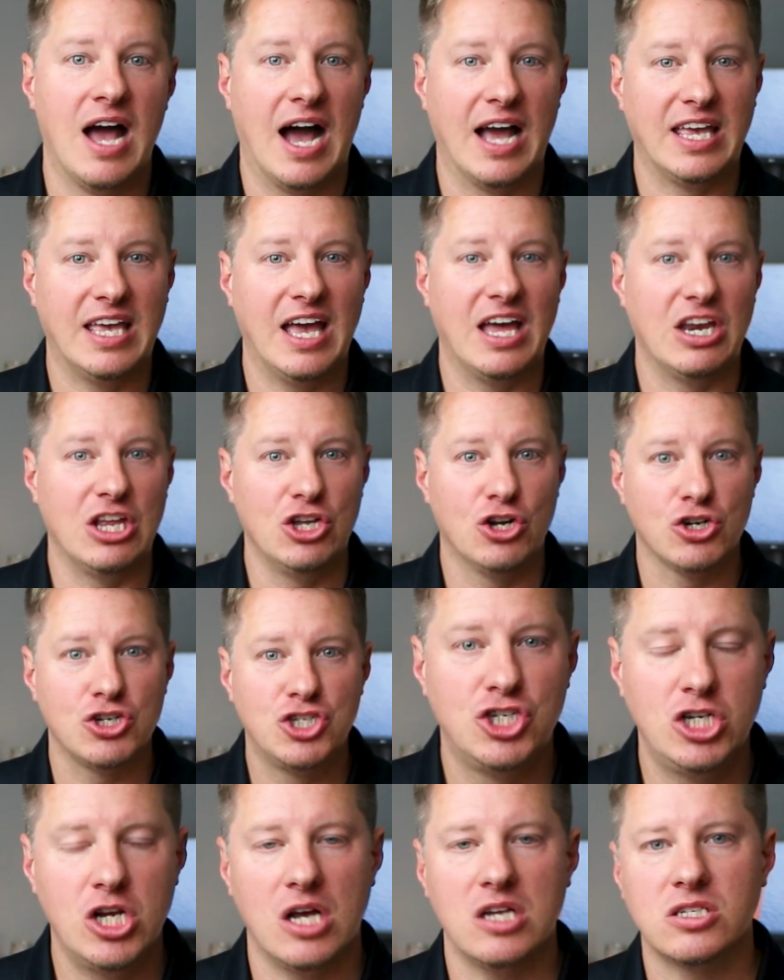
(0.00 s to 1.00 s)
Again, you're
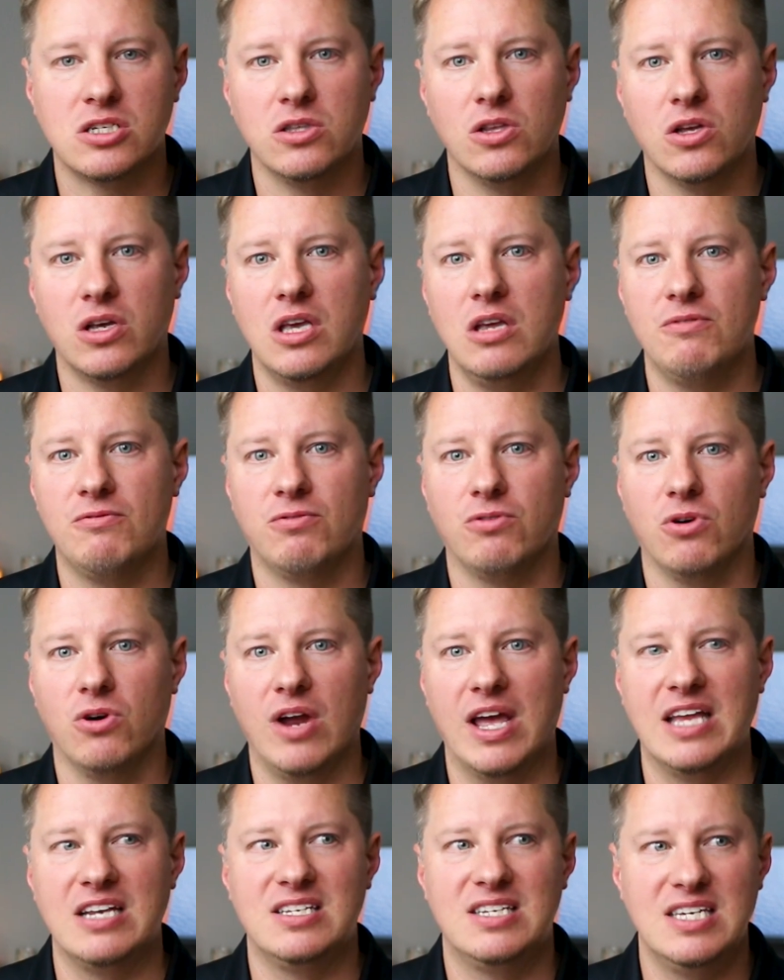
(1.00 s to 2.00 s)
just looking
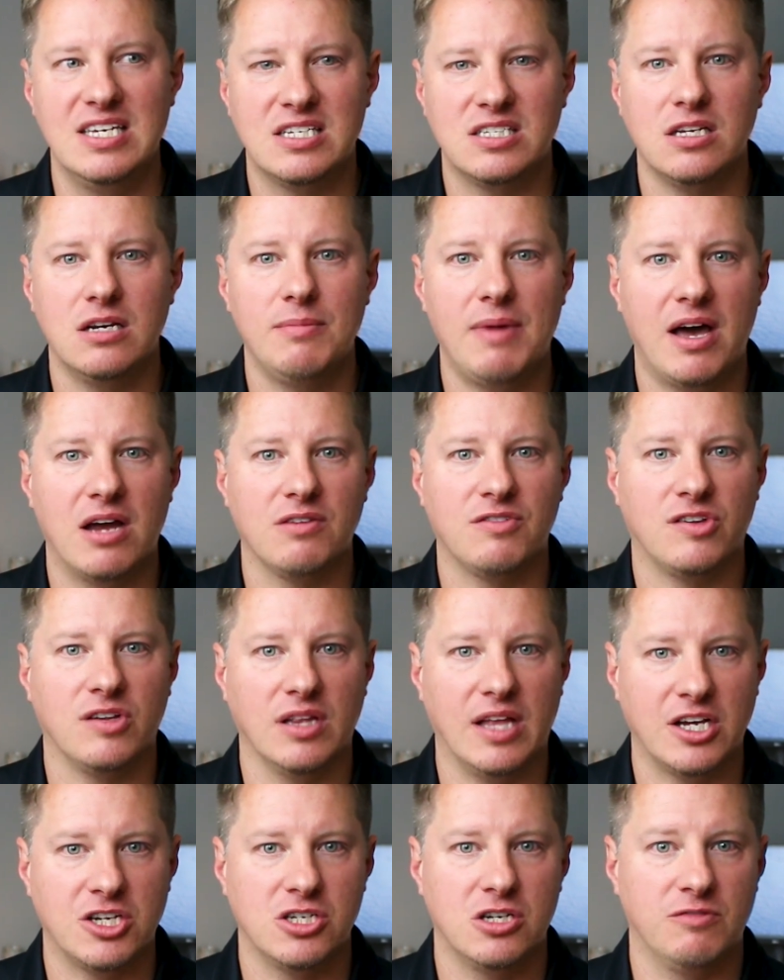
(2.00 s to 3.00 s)
for a decent amount of
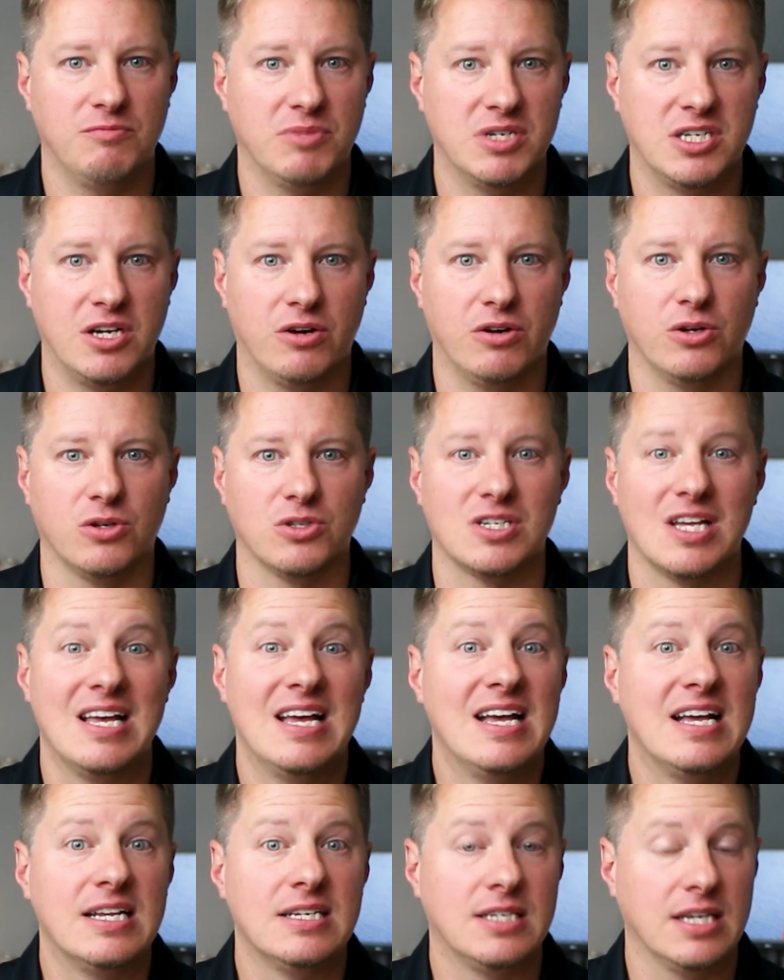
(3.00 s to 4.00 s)
selection of materials
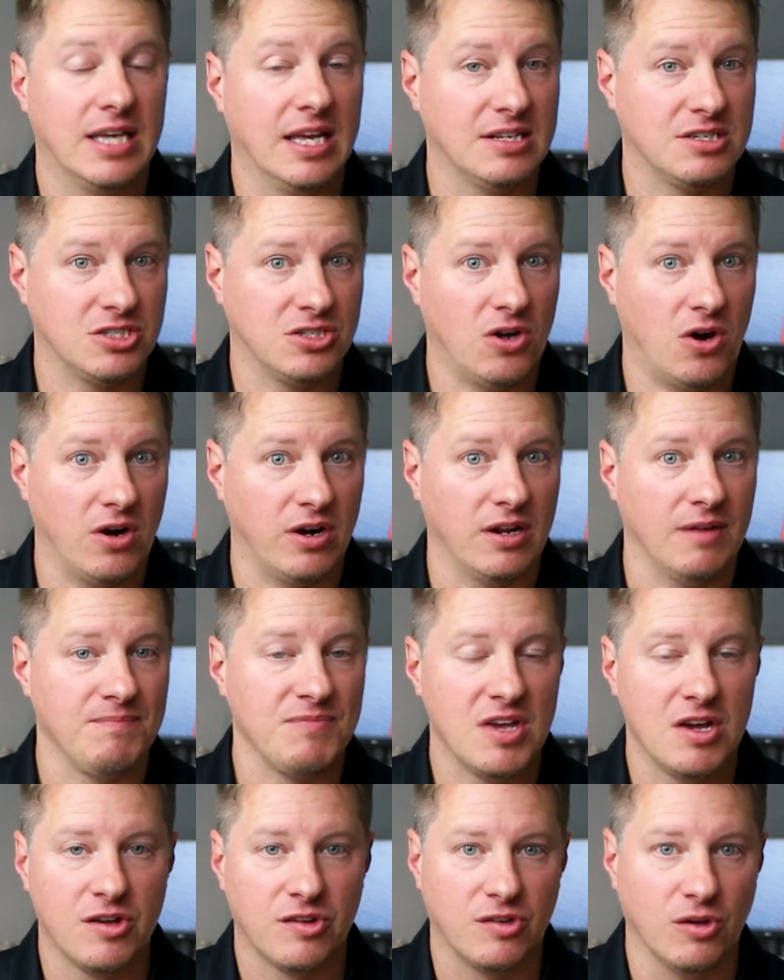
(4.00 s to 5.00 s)
to get started.
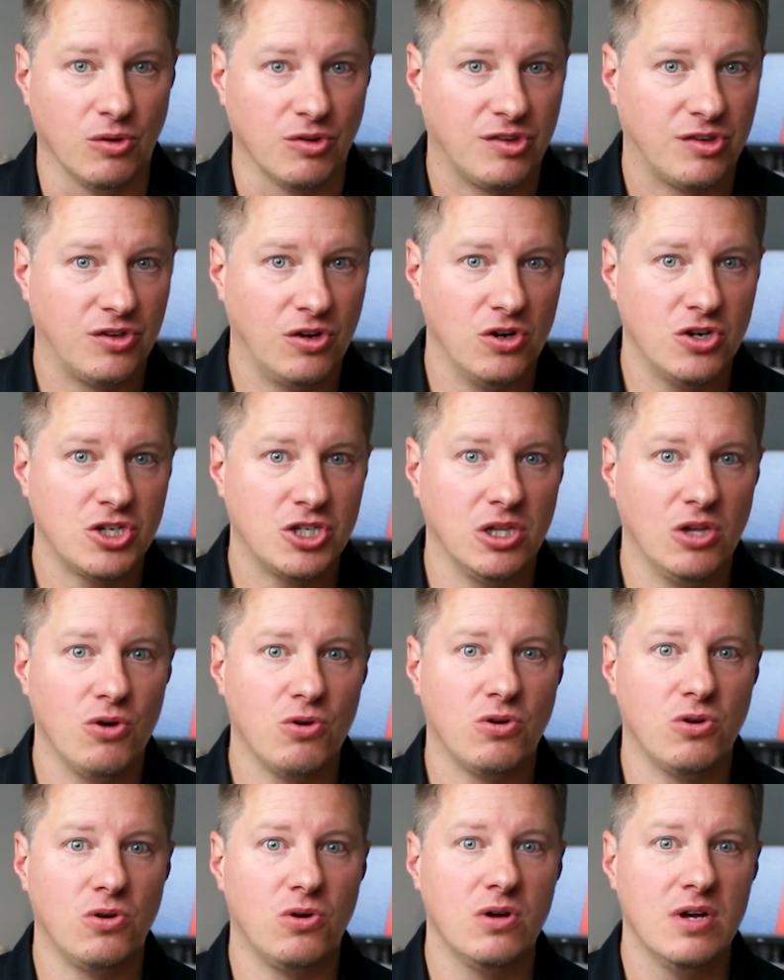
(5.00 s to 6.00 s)
So search
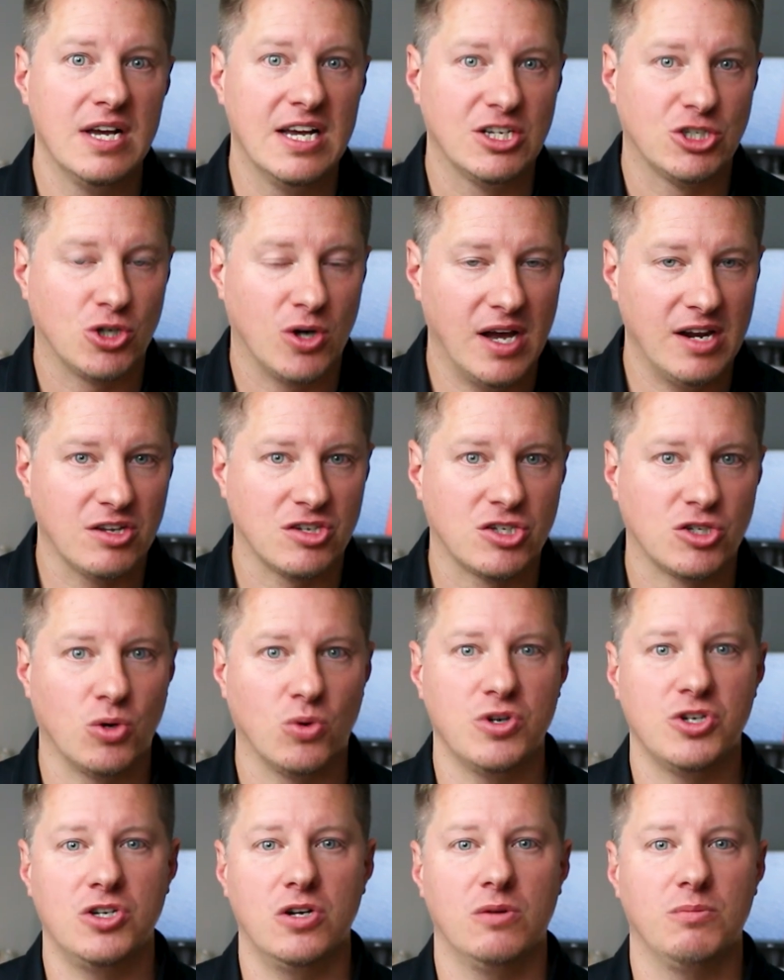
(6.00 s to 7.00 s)
local, try to
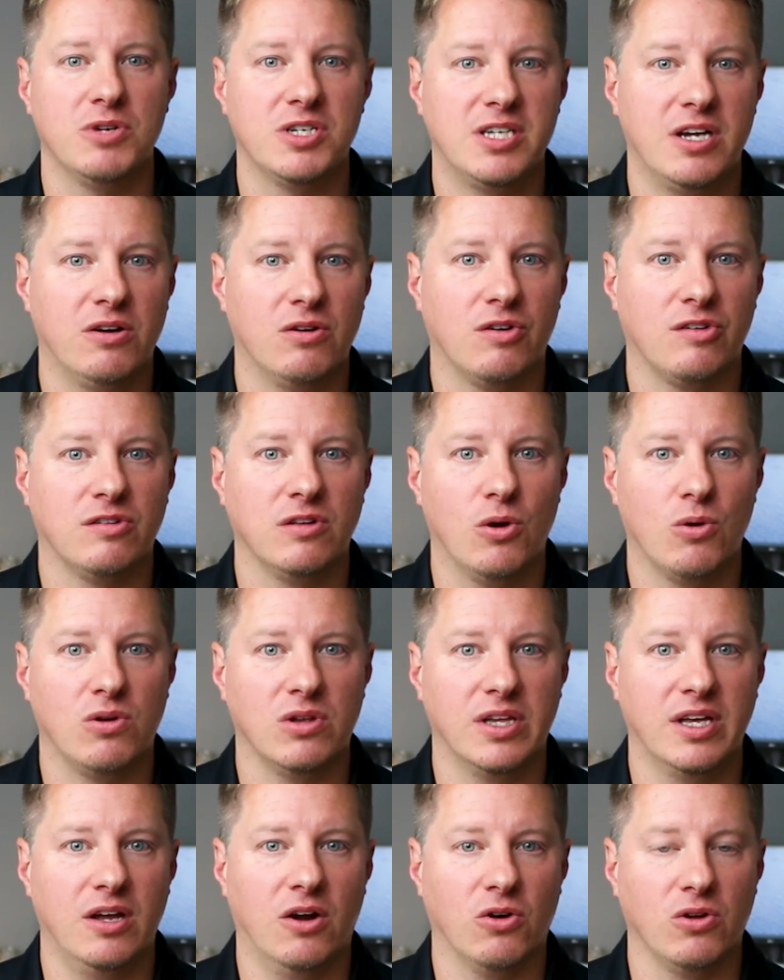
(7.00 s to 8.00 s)
source your materials
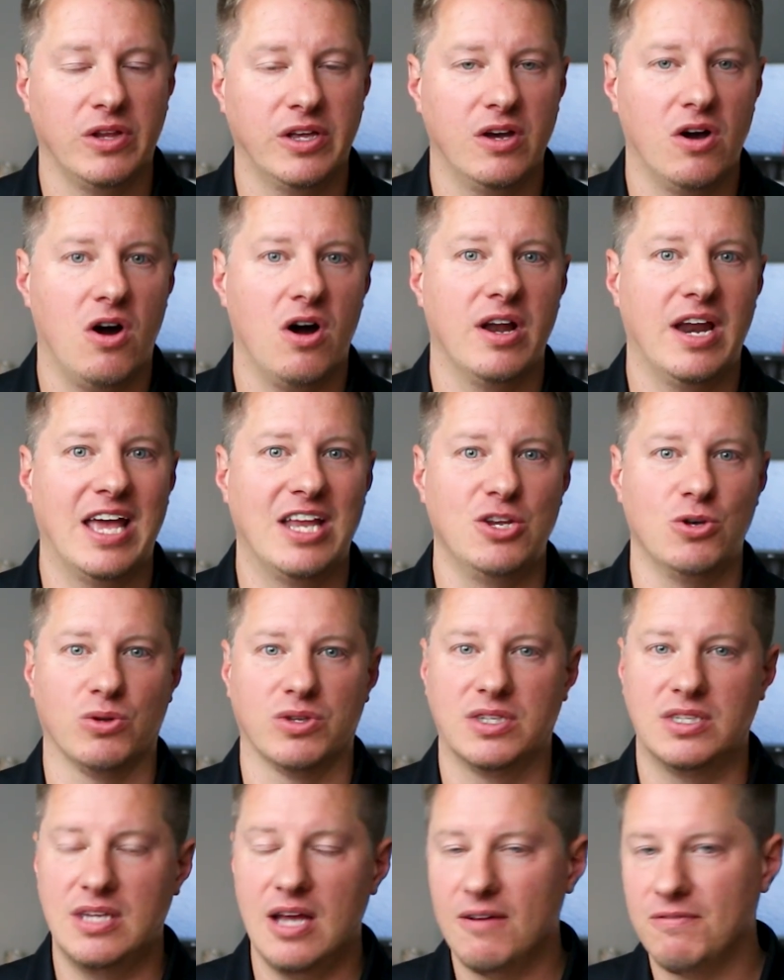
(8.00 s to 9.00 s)
locally early on, and
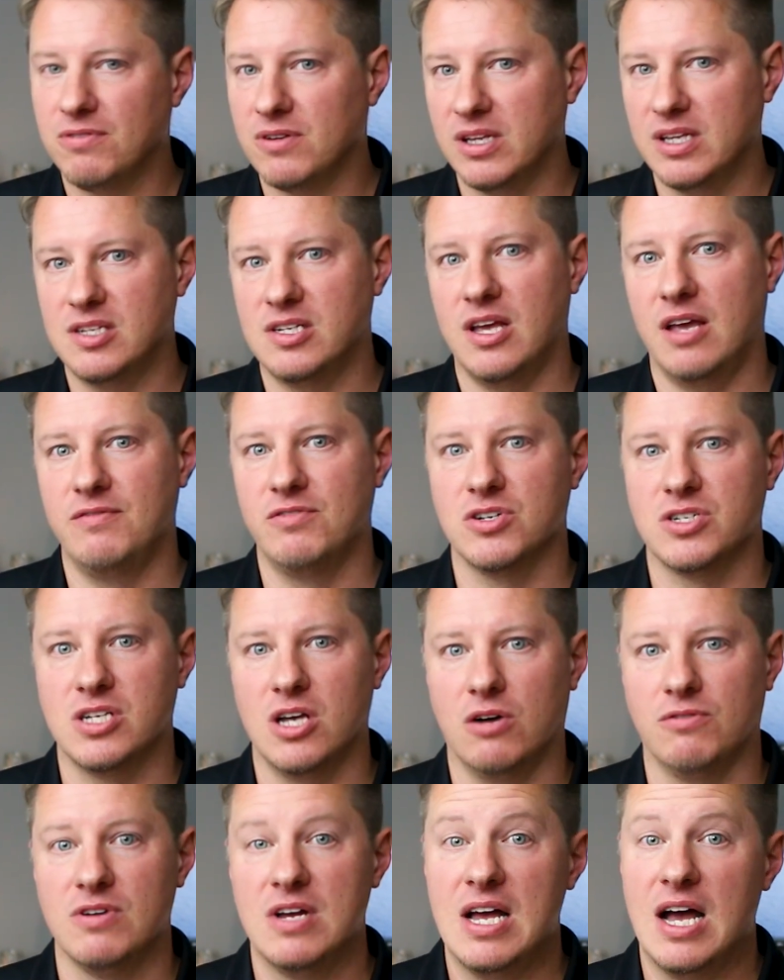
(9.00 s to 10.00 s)
you'll definitely save
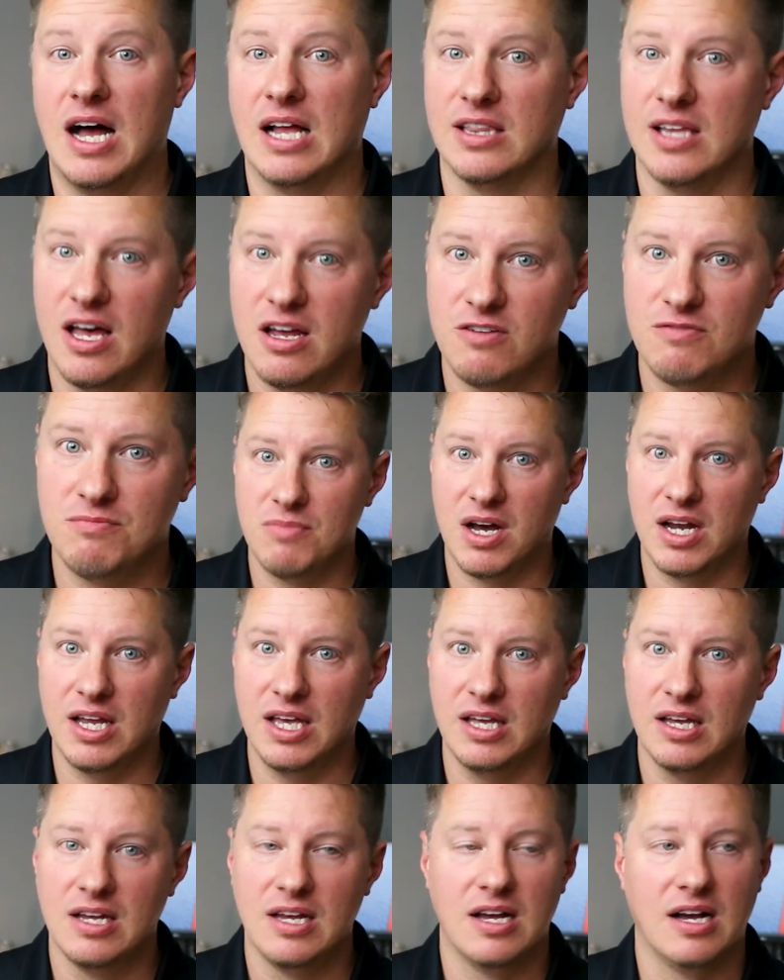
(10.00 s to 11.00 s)
yourself a lot of
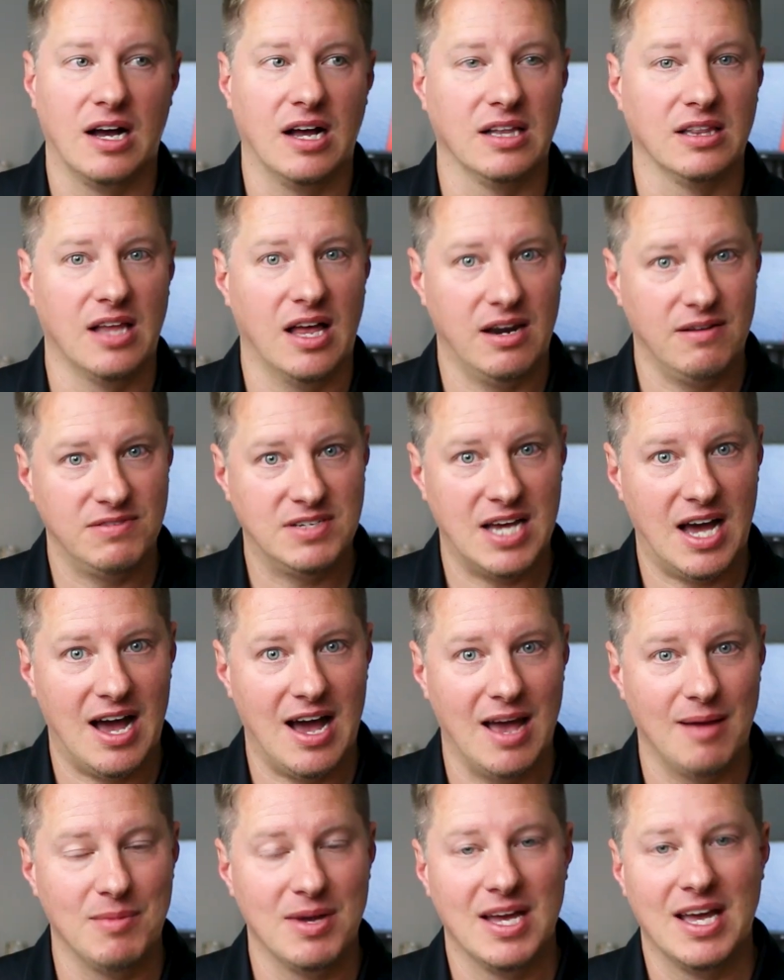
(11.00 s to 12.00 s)
money, a lot of
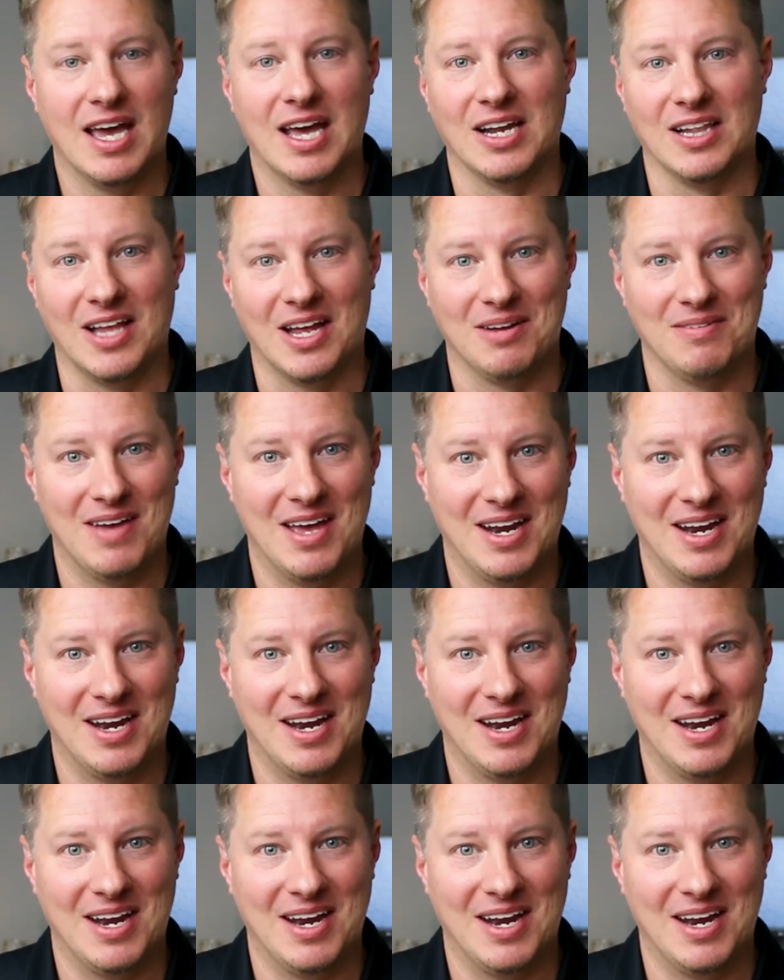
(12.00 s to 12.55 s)
time, and a lot of